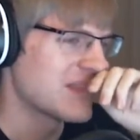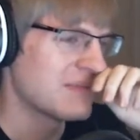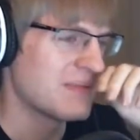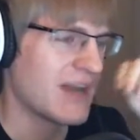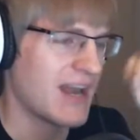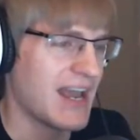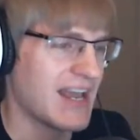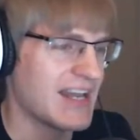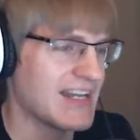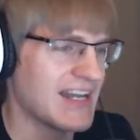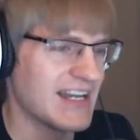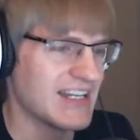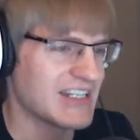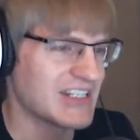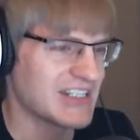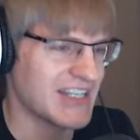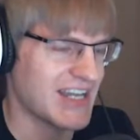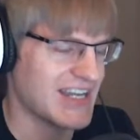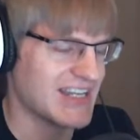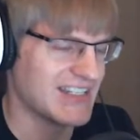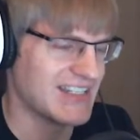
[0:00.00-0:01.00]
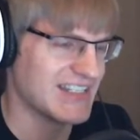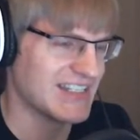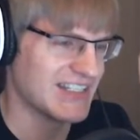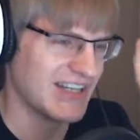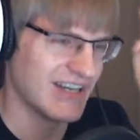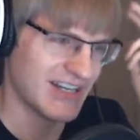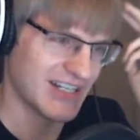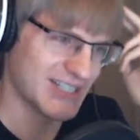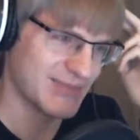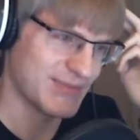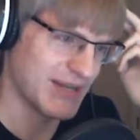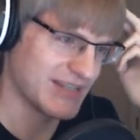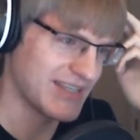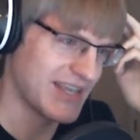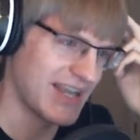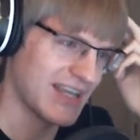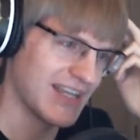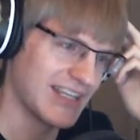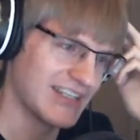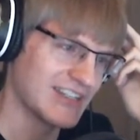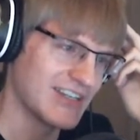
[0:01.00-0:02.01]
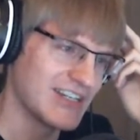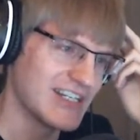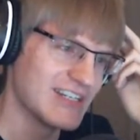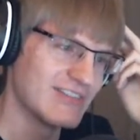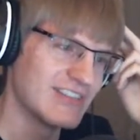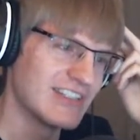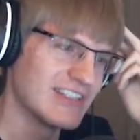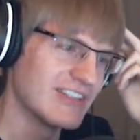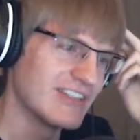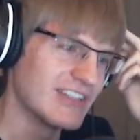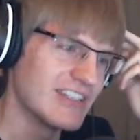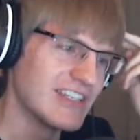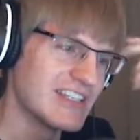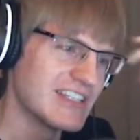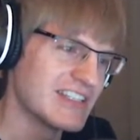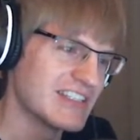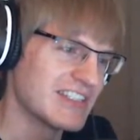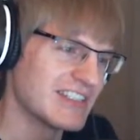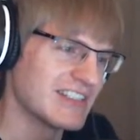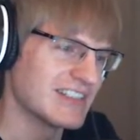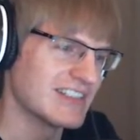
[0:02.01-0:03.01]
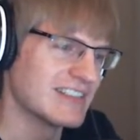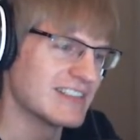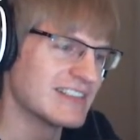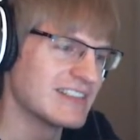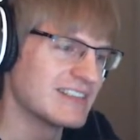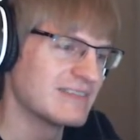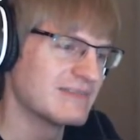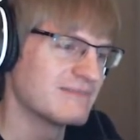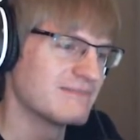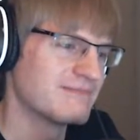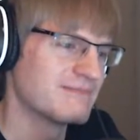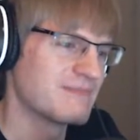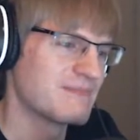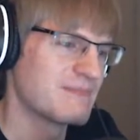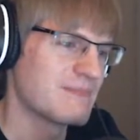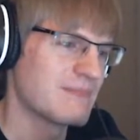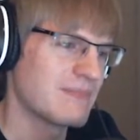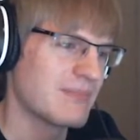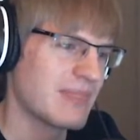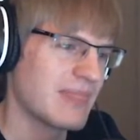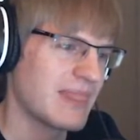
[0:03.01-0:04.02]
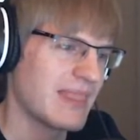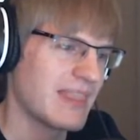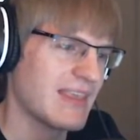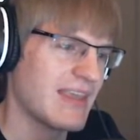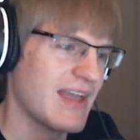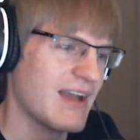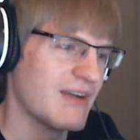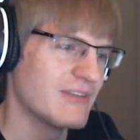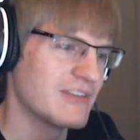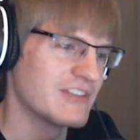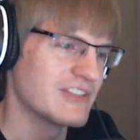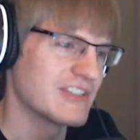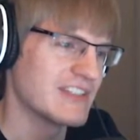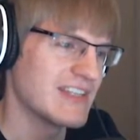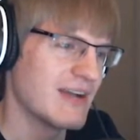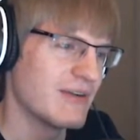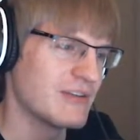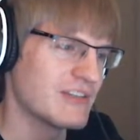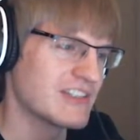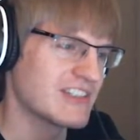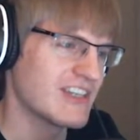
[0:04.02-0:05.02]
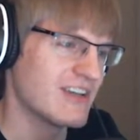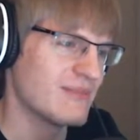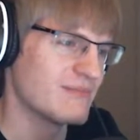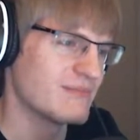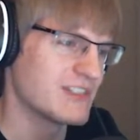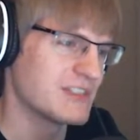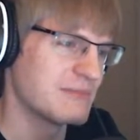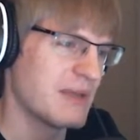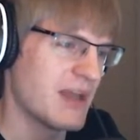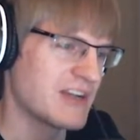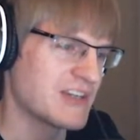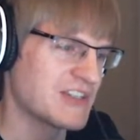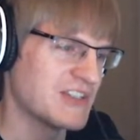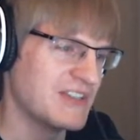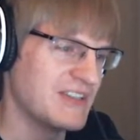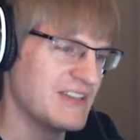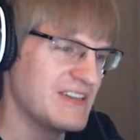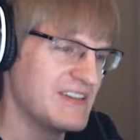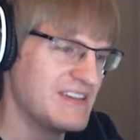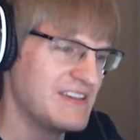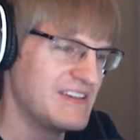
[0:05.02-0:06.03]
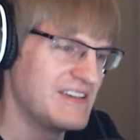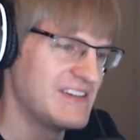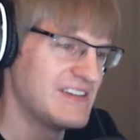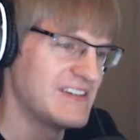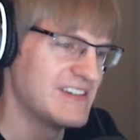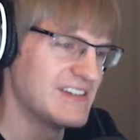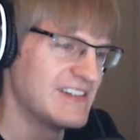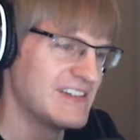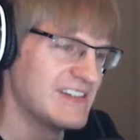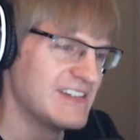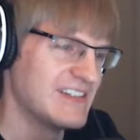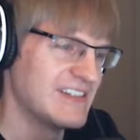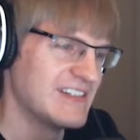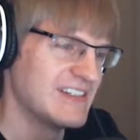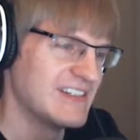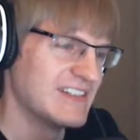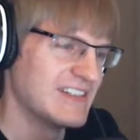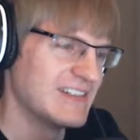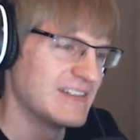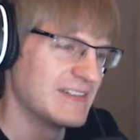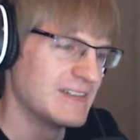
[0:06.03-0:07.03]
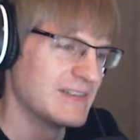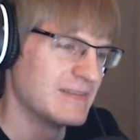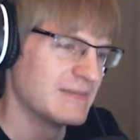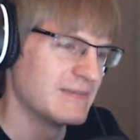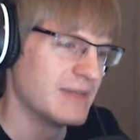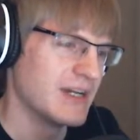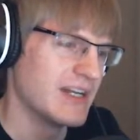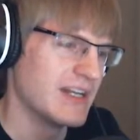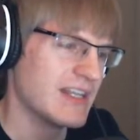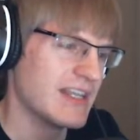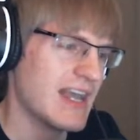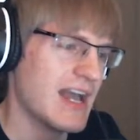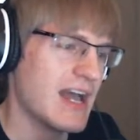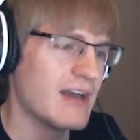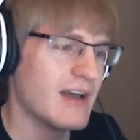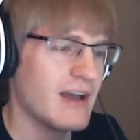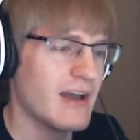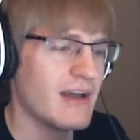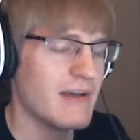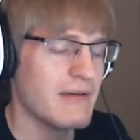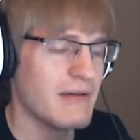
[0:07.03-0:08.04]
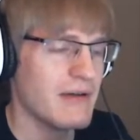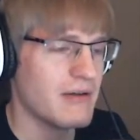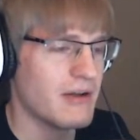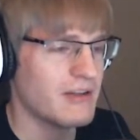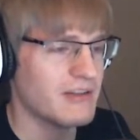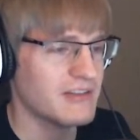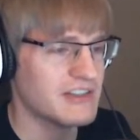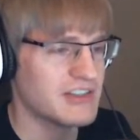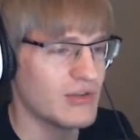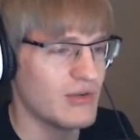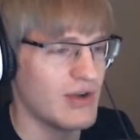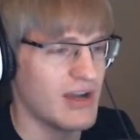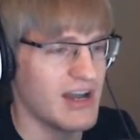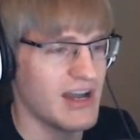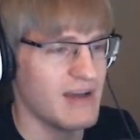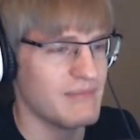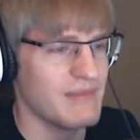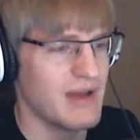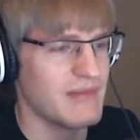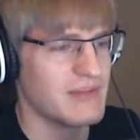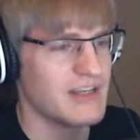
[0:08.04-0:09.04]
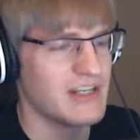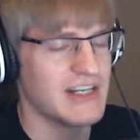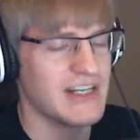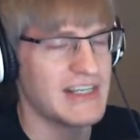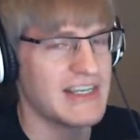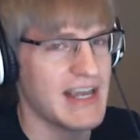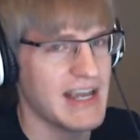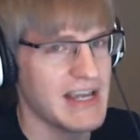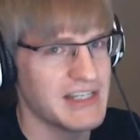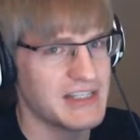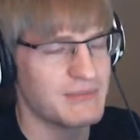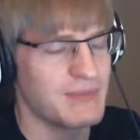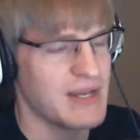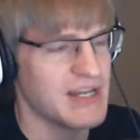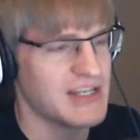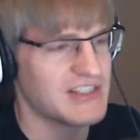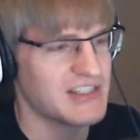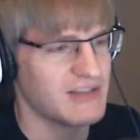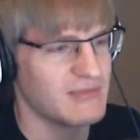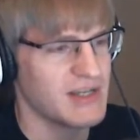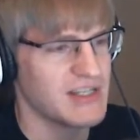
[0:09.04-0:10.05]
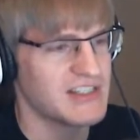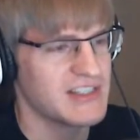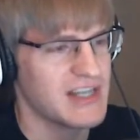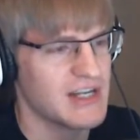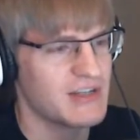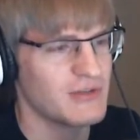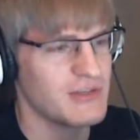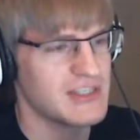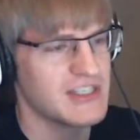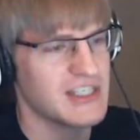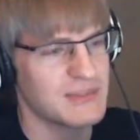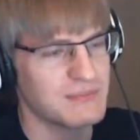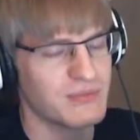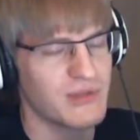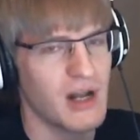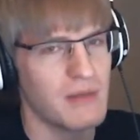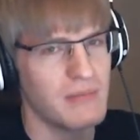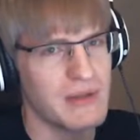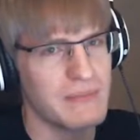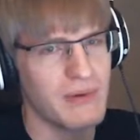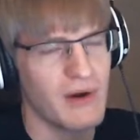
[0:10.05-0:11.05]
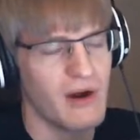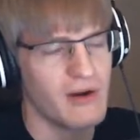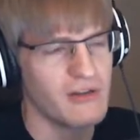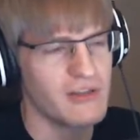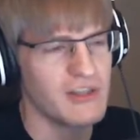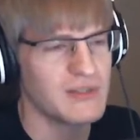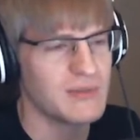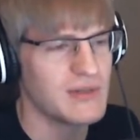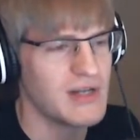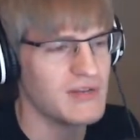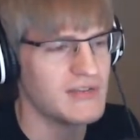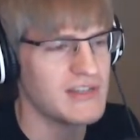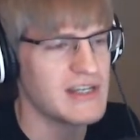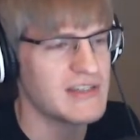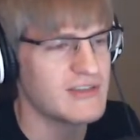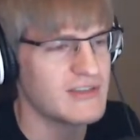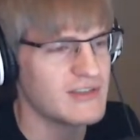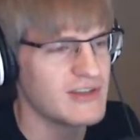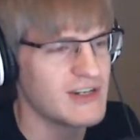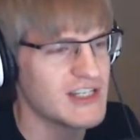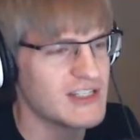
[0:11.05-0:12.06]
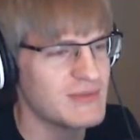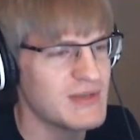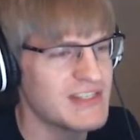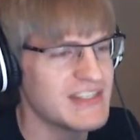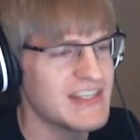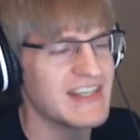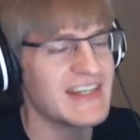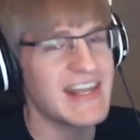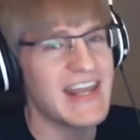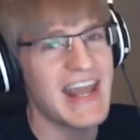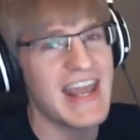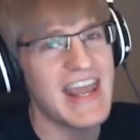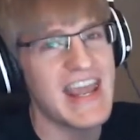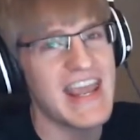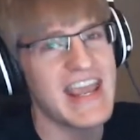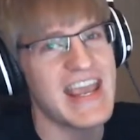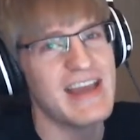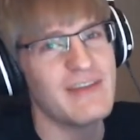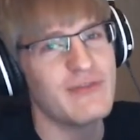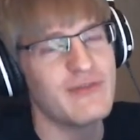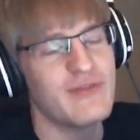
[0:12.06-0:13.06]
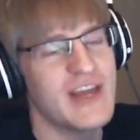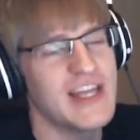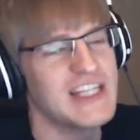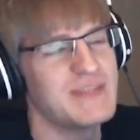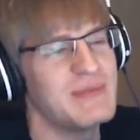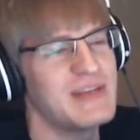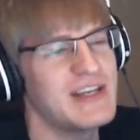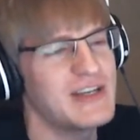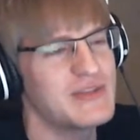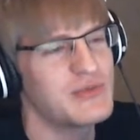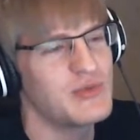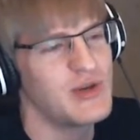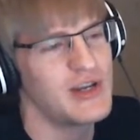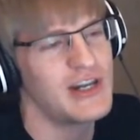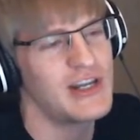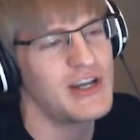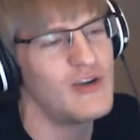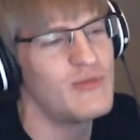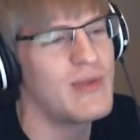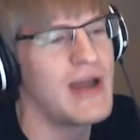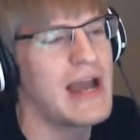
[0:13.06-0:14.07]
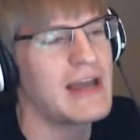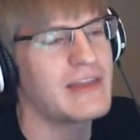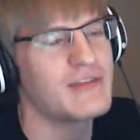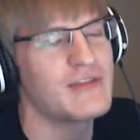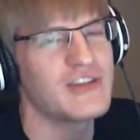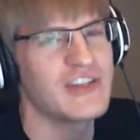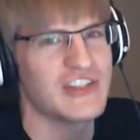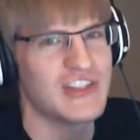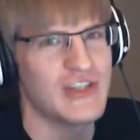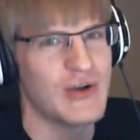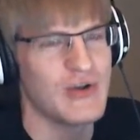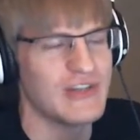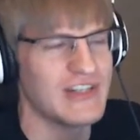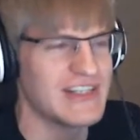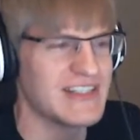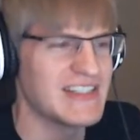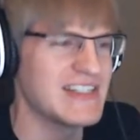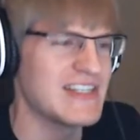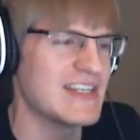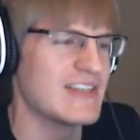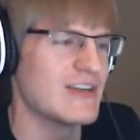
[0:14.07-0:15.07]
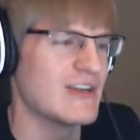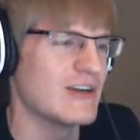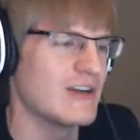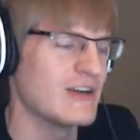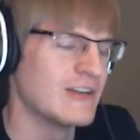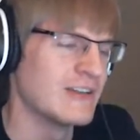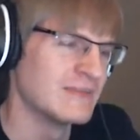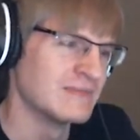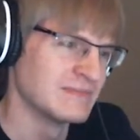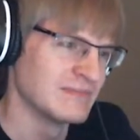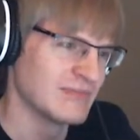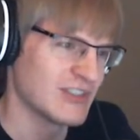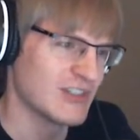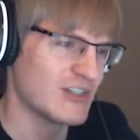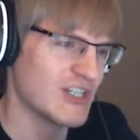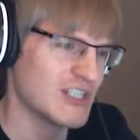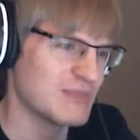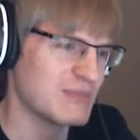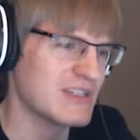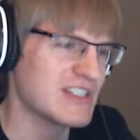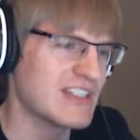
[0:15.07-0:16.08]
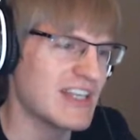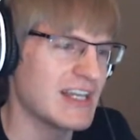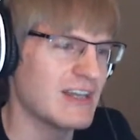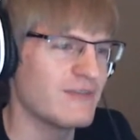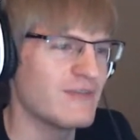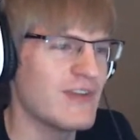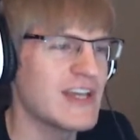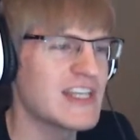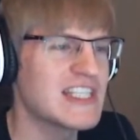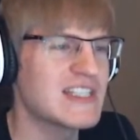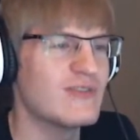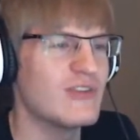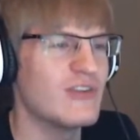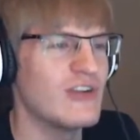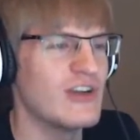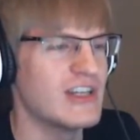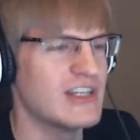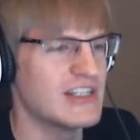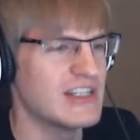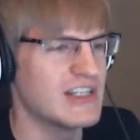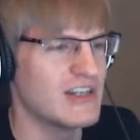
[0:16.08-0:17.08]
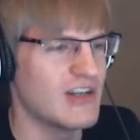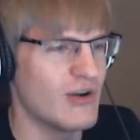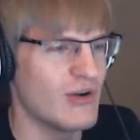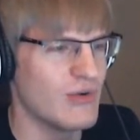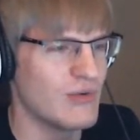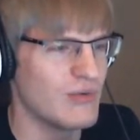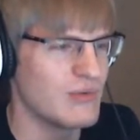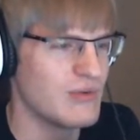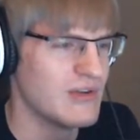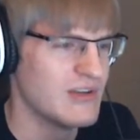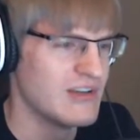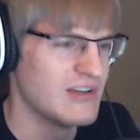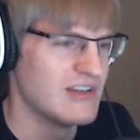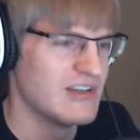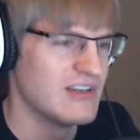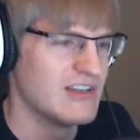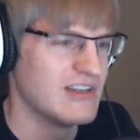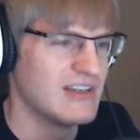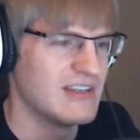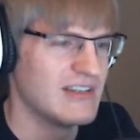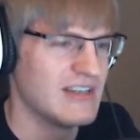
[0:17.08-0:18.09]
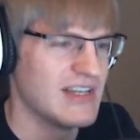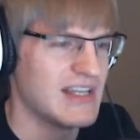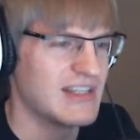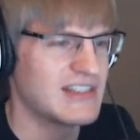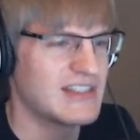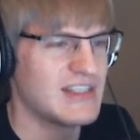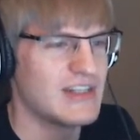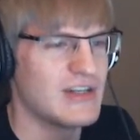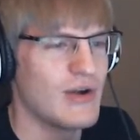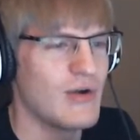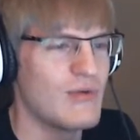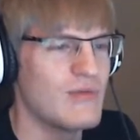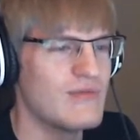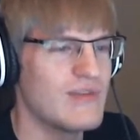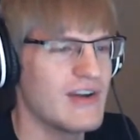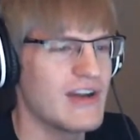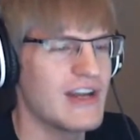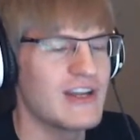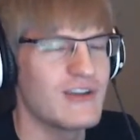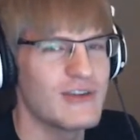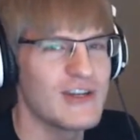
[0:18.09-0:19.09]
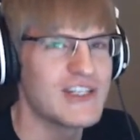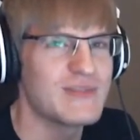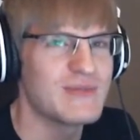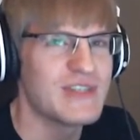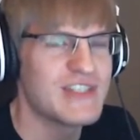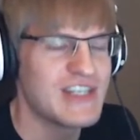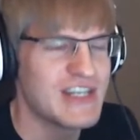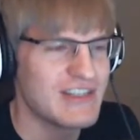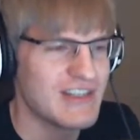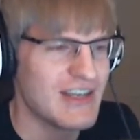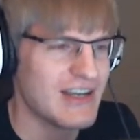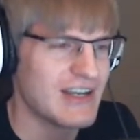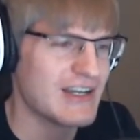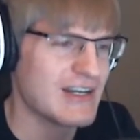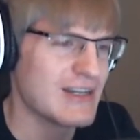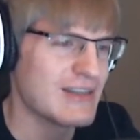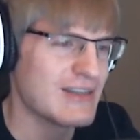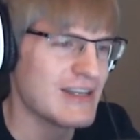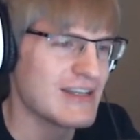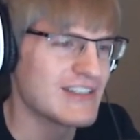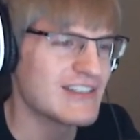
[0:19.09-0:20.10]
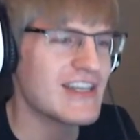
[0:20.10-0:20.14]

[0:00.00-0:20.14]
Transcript: But I did not expect that, like not even in the least, and that was something special. But yeah, also I'm gonna guess based on my schedule, this is probably part of the 12 days of Christmas, and hey, it fits because we're gonna go back through Snowdin and see their Christmas-like festival, and you know, it's you know very Christmassy and that kind of thing.